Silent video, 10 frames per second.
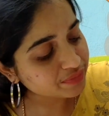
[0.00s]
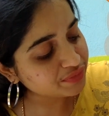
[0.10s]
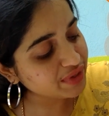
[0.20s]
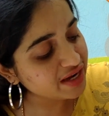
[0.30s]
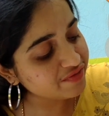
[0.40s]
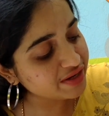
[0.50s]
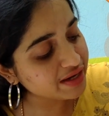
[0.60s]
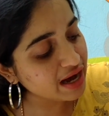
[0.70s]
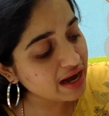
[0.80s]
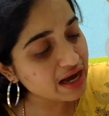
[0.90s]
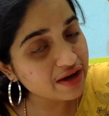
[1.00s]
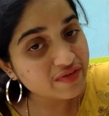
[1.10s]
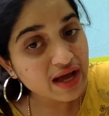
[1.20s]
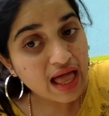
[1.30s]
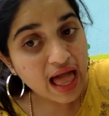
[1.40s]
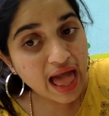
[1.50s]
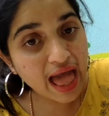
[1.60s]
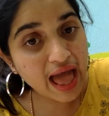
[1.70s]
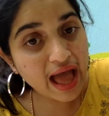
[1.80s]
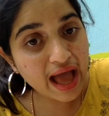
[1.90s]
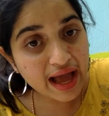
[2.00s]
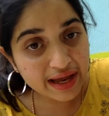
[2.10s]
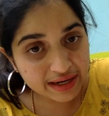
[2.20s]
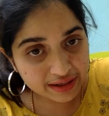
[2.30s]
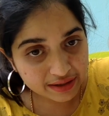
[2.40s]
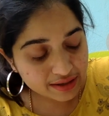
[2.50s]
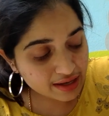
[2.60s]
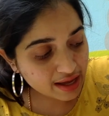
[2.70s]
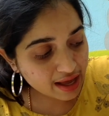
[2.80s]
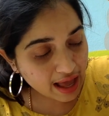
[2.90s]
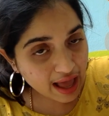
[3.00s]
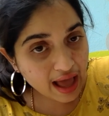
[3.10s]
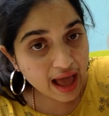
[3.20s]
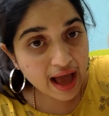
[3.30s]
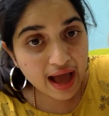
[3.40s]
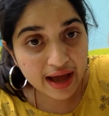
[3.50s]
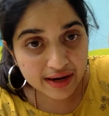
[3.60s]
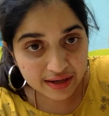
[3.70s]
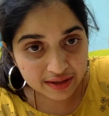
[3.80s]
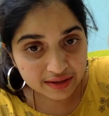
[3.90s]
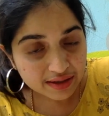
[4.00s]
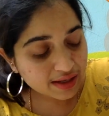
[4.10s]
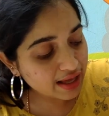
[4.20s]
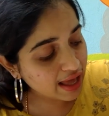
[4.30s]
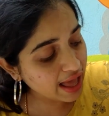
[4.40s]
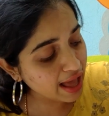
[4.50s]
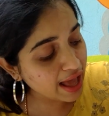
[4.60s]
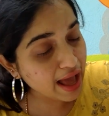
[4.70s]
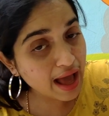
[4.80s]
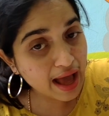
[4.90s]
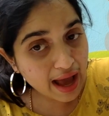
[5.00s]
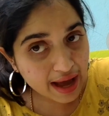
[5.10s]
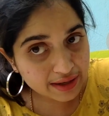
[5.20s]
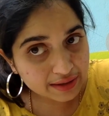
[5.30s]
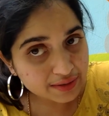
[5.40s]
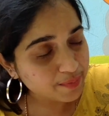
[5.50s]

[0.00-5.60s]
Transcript: Then we have an, an, an.